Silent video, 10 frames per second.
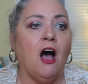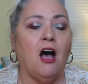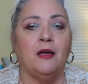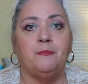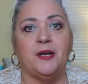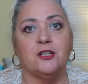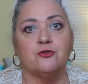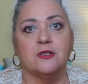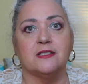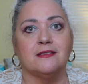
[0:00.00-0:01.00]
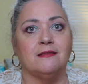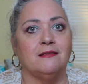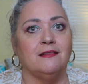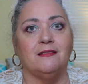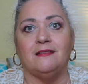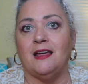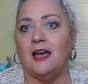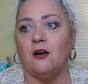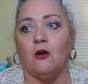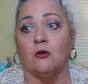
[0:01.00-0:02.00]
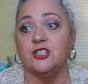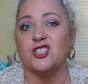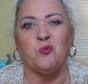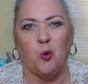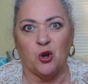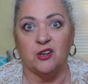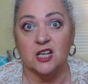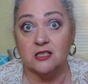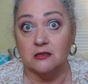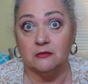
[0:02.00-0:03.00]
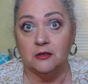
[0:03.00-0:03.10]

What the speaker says: on Pinterest that are just worthless.